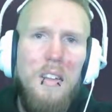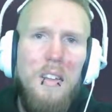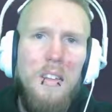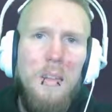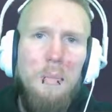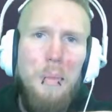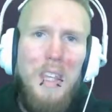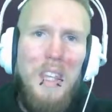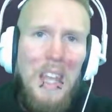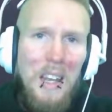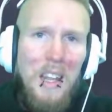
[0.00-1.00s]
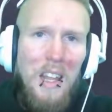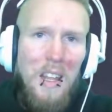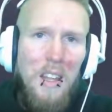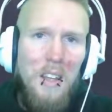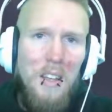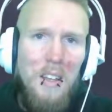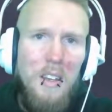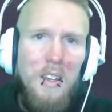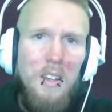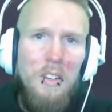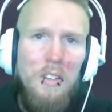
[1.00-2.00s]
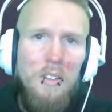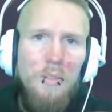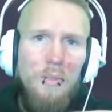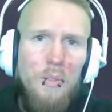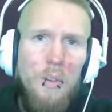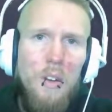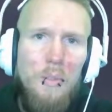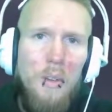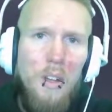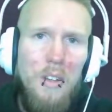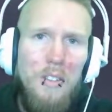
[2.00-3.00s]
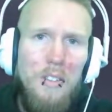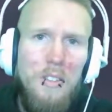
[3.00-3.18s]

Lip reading: the beginning for the ruckus.